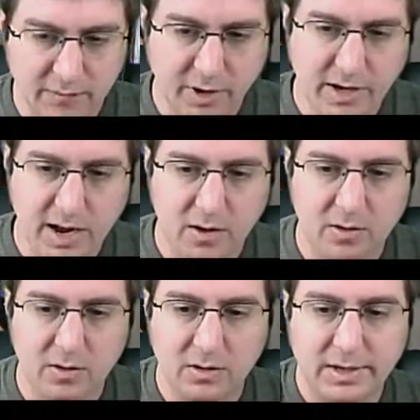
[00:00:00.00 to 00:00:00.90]
right
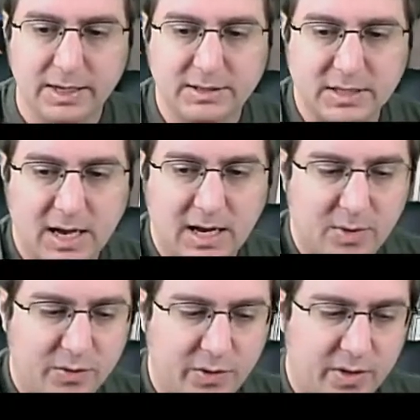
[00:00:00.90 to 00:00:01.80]
now, it's tied
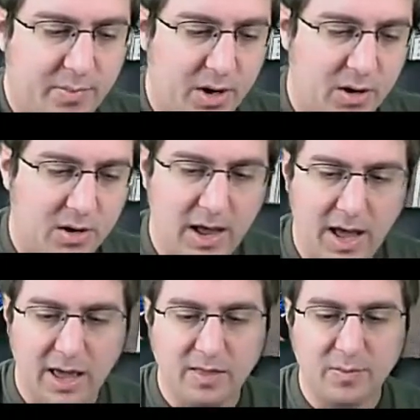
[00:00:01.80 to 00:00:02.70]
between the barn
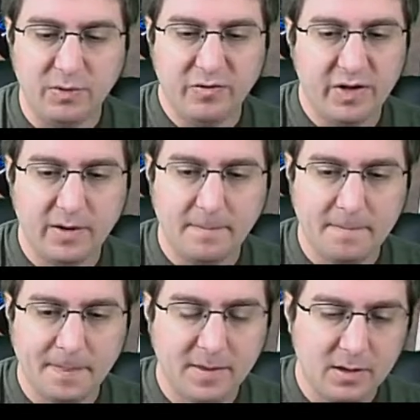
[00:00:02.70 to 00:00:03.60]
and the museum.
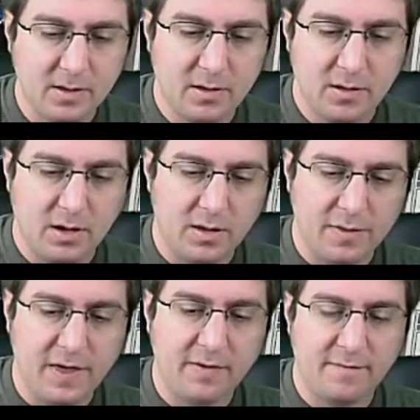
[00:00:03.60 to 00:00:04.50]

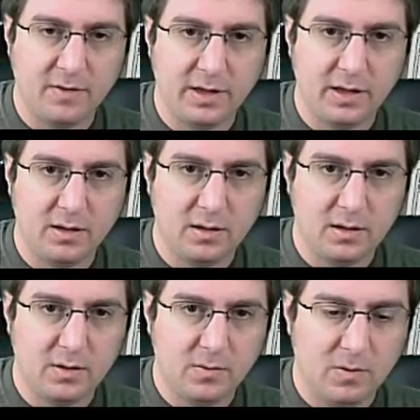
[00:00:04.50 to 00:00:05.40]
Thankfully,
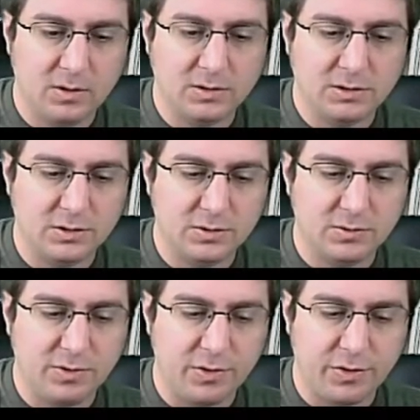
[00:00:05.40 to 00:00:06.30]
1, 2,
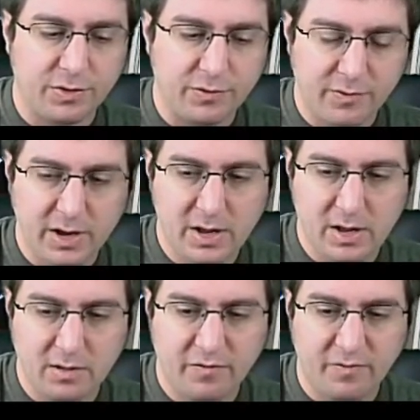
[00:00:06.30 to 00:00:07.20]

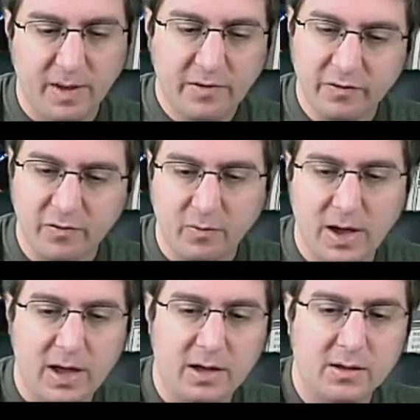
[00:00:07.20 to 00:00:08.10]
3 spaces
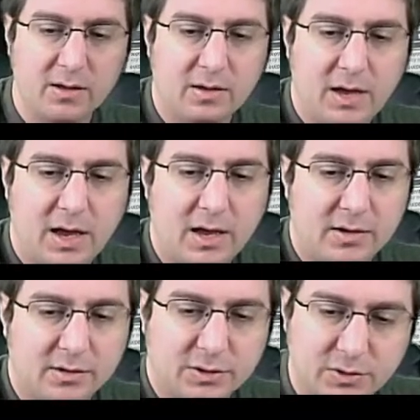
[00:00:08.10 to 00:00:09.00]
away,
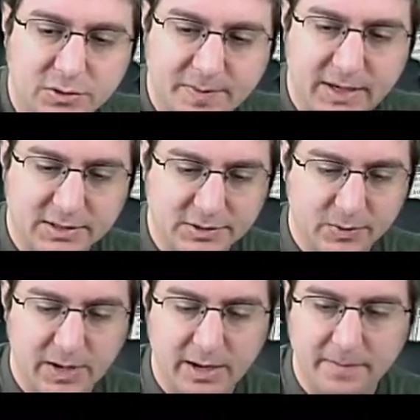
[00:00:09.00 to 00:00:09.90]
and 2 spaces
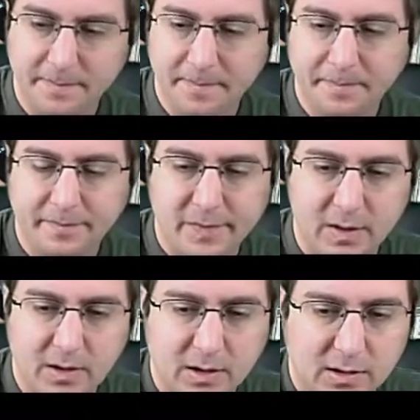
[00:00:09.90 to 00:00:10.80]
away.
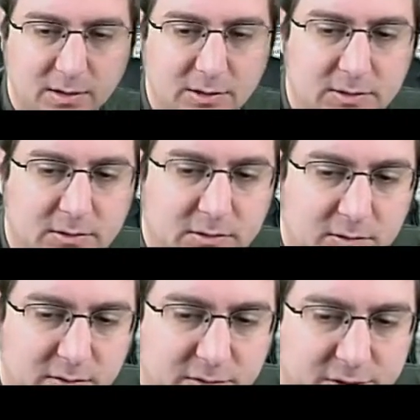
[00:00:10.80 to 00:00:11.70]

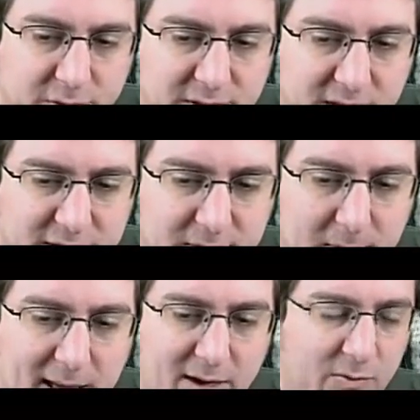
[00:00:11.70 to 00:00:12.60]
So it doesn't
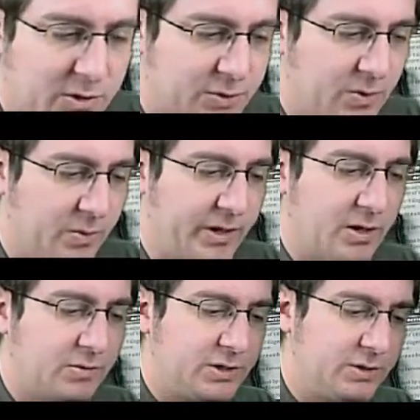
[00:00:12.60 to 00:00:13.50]
matter which one we
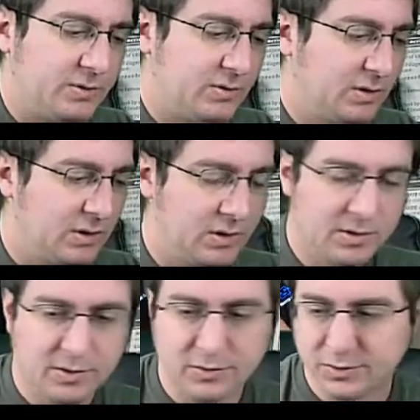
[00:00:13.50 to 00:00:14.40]
go to.
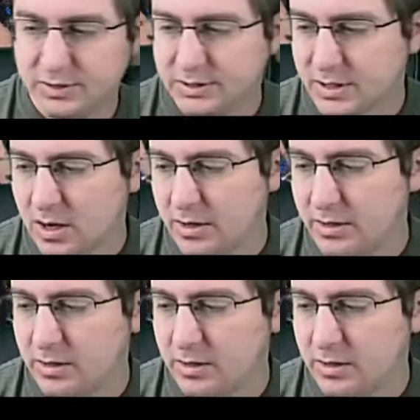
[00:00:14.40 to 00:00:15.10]
Those are discarded.